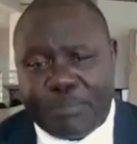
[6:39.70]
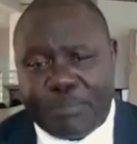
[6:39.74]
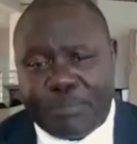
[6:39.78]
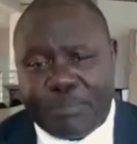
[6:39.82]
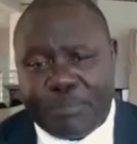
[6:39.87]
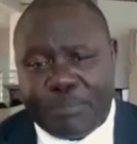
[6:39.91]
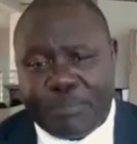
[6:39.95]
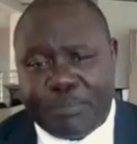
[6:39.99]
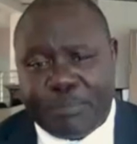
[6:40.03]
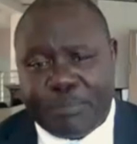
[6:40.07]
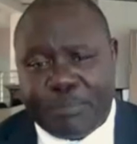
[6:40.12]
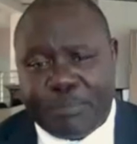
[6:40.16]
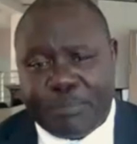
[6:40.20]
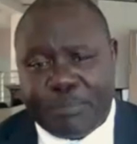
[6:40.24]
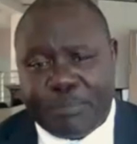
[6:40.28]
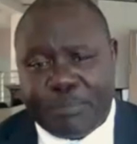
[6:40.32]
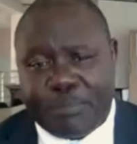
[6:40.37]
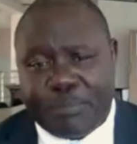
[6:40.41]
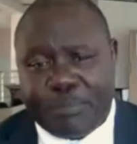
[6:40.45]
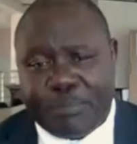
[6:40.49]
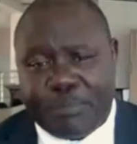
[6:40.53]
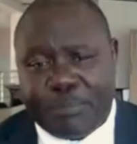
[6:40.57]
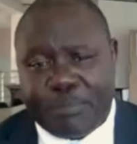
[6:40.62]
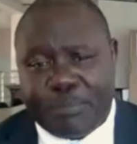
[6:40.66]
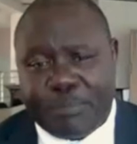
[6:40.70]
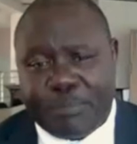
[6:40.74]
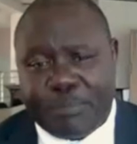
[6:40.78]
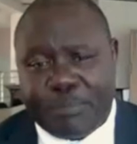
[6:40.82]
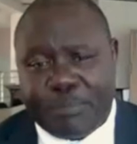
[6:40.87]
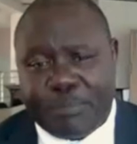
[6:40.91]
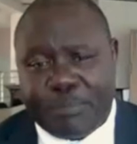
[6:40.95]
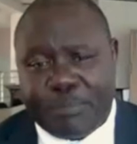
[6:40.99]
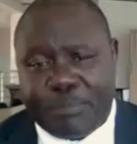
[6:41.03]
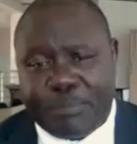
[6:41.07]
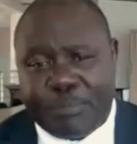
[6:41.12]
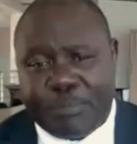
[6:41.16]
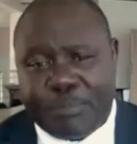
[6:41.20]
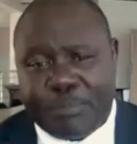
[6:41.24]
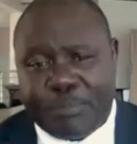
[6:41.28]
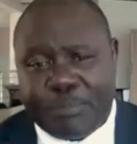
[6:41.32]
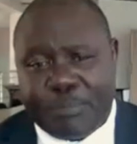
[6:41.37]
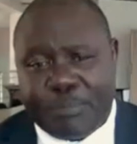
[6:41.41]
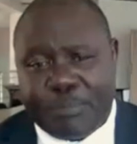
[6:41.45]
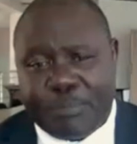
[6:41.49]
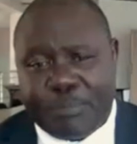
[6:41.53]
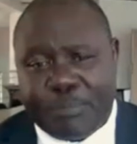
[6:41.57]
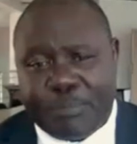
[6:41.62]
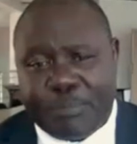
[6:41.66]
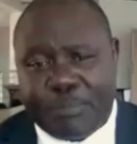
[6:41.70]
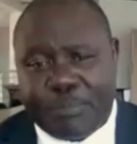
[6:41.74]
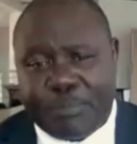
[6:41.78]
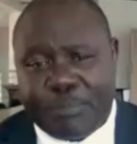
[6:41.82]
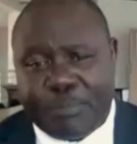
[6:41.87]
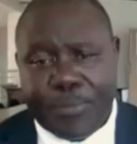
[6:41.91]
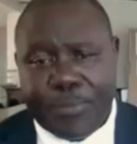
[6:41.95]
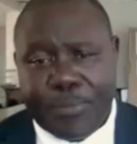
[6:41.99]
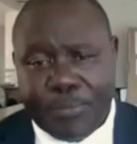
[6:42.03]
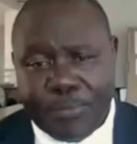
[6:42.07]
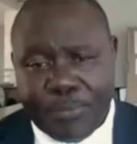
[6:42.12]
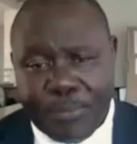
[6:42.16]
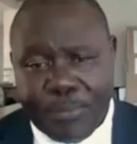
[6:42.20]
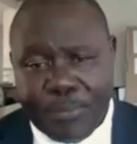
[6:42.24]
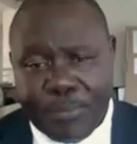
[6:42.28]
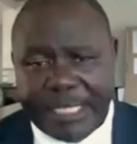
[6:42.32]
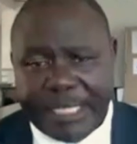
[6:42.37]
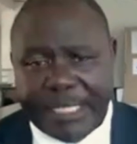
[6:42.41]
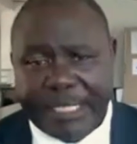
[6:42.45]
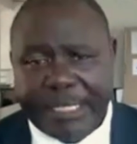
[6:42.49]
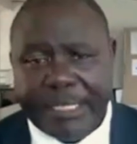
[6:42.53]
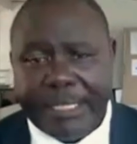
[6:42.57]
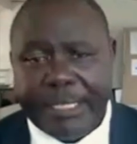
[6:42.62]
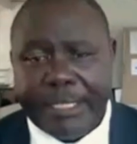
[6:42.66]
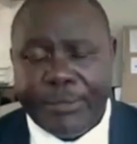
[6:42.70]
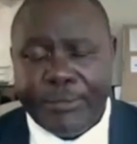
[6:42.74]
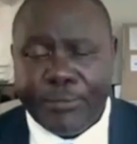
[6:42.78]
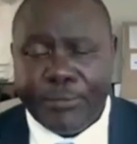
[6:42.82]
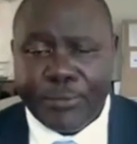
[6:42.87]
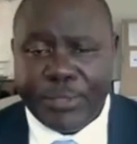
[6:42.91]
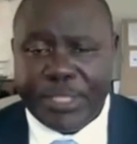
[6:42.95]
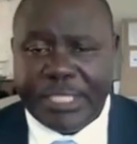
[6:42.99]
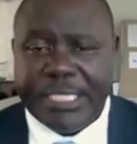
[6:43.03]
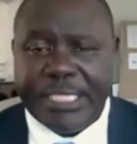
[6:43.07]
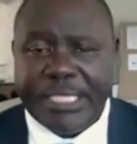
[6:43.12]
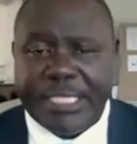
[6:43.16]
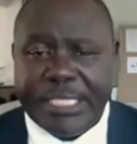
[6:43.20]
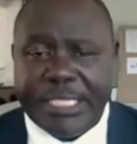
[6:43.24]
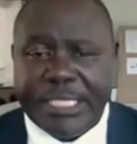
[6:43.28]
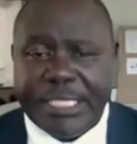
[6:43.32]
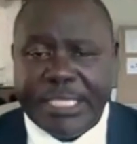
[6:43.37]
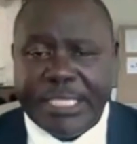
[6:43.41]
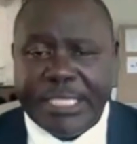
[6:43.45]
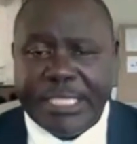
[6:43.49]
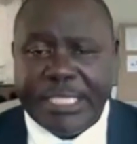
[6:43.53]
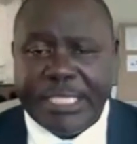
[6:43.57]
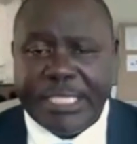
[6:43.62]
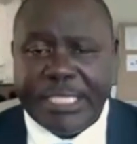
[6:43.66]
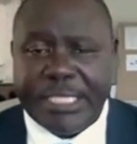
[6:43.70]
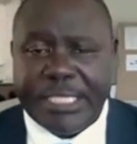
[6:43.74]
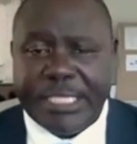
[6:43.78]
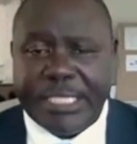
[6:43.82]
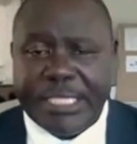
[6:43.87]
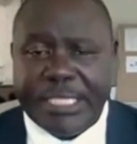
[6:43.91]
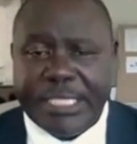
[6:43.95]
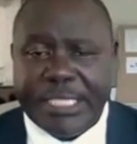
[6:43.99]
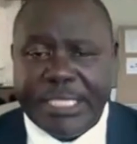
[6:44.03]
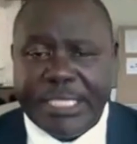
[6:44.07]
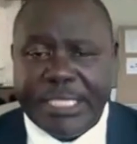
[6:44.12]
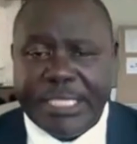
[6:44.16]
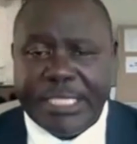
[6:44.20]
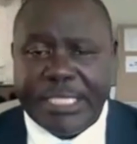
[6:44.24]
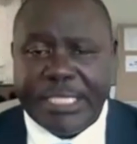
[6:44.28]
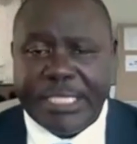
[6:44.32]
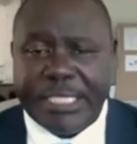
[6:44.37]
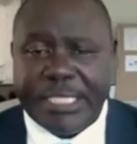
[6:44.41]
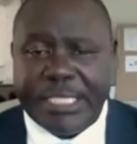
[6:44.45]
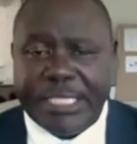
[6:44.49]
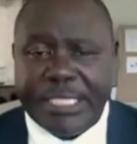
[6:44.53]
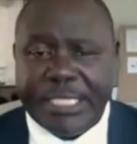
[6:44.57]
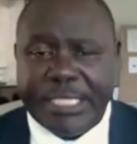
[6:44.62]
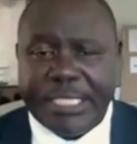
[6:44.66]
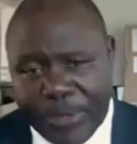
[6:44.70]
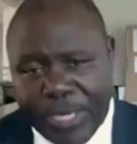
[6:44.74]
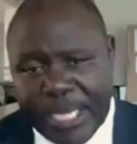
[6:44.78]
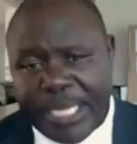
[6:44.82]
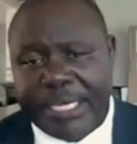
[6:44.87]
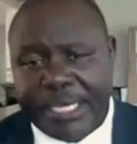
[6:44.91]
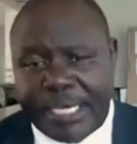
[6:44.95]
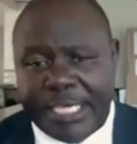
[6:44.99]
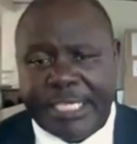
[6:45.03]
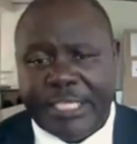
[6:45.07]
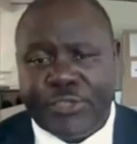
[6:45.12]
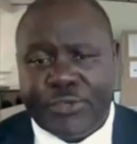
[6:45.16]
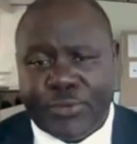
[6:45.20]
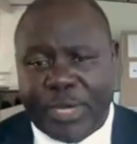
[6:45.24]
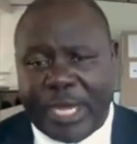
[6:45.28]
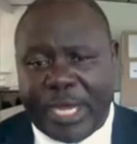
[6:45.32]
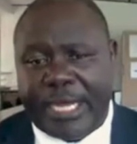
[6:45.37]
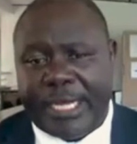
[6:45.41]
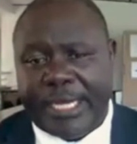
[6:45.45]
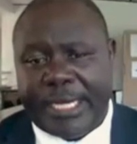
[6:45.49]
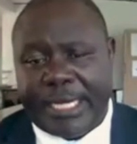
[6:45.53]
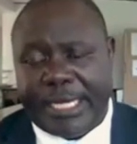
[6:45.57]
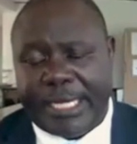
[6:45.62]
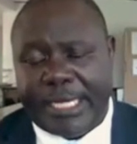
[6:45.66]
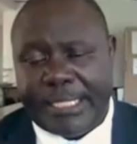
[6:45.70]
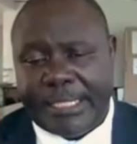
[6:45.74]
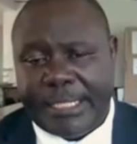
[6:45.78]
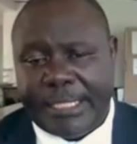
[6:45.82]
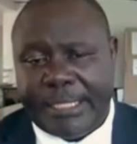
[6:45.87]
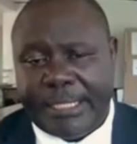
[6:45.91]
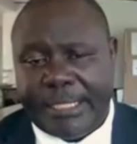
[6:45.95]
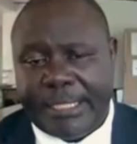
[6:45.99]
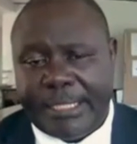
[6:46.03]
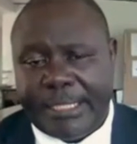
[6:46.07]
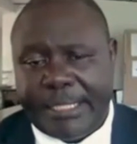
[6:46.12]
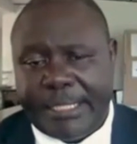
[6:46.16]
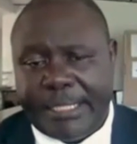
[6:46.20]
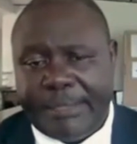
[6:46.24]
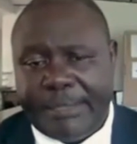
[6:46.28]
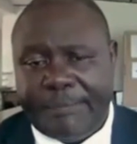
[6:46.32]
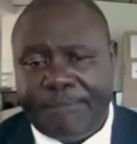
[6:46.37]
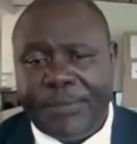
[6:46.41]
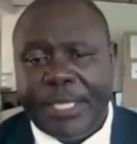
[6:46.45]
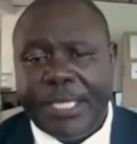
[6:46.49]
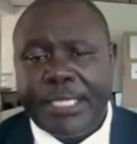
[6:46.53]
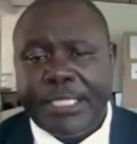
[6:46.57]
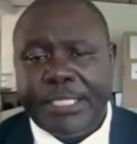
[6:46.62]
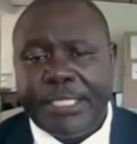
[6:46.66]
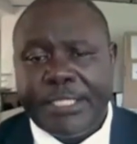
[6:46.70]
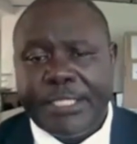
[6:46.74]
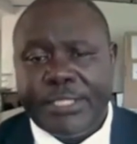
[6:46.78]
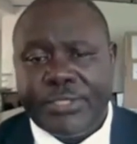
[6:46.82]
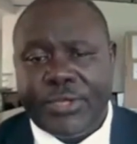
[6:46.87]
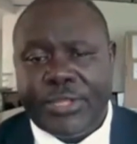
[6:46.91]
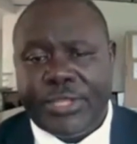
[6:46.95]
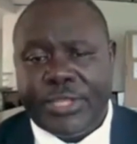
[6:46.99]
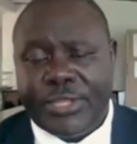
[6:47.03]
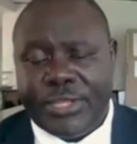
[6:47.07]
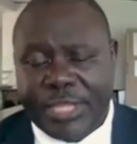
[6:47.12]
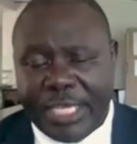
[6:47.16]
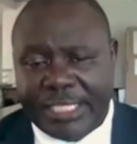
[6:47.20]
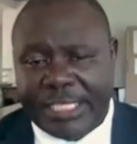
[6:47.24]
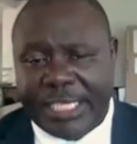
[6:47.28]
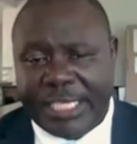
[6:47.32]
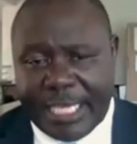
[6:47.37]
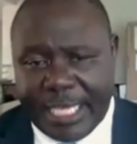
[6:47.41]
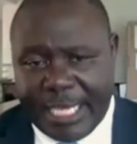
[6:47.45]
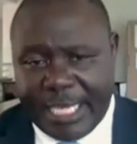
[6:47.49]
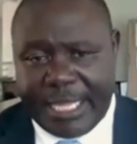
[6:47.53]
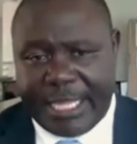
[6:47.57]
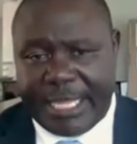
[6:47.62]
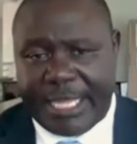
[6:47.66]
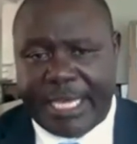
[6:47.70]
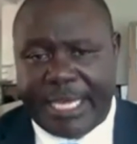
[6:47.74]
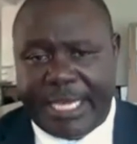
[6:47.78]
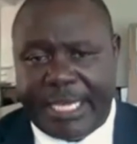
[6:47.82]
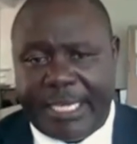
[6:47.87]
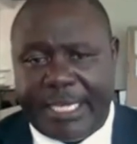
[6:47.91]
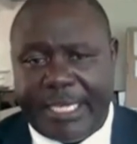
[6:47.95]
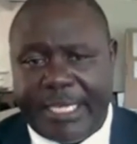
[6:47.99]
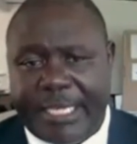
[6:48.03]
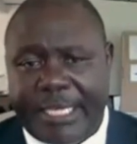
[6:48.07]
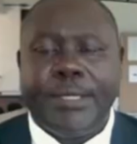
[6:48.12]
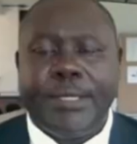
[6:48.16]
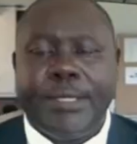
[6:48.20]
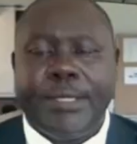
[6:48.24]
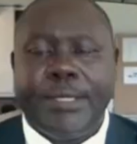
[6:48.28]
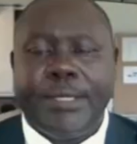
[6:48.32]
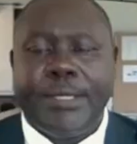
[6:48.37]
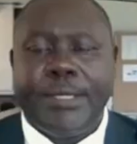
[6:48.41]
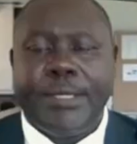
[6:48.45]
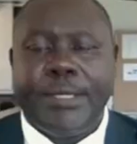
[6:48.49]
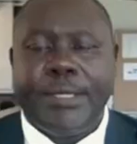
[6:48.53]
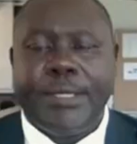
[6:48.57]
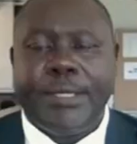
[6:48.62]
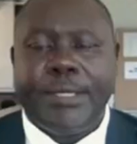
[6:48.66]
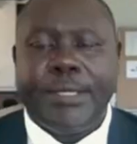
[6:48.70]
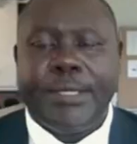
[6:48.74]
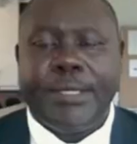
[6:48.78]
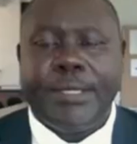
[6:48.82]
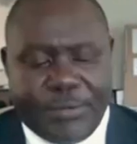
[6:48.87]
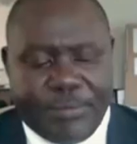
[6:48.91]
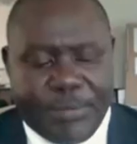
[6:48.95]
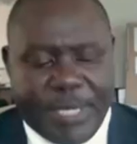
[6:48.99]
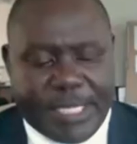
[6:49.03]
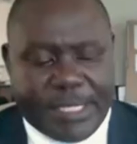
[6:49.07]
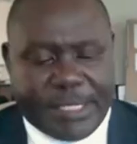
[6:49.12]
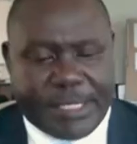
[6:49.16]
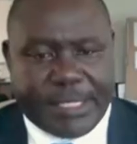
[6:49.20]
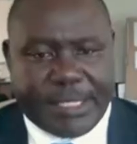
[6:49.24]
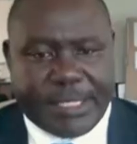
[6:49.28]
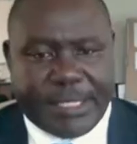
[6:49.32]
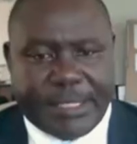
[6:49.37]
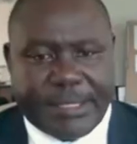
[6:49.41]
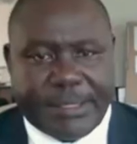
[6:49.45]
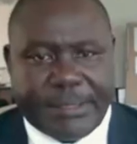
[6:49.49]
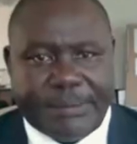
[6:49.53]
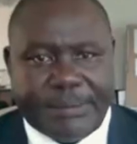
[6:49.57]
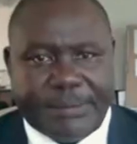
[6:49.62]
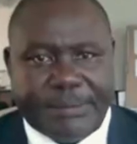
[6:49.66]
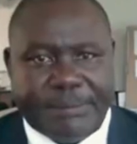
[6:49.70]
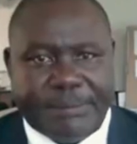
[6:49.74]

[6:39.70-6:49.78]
the policies related to manufacturing, which is in a way related to agriculture. So that's a key thing. Thank you very much.